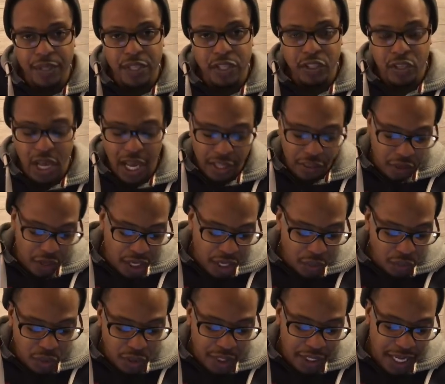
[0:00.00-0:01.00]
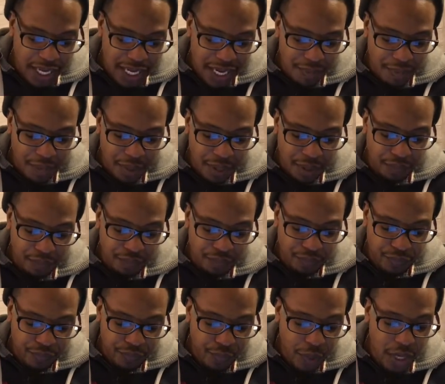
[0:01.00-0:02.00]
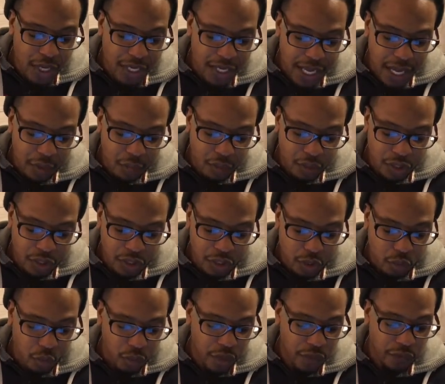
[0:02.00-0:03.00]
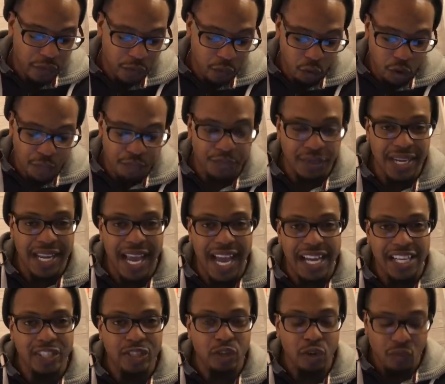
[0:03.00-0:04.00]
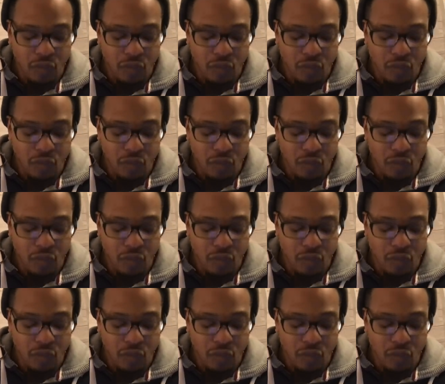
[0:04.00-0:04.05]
so I thought I was going to get them on Monday, which is the 24th, but they actually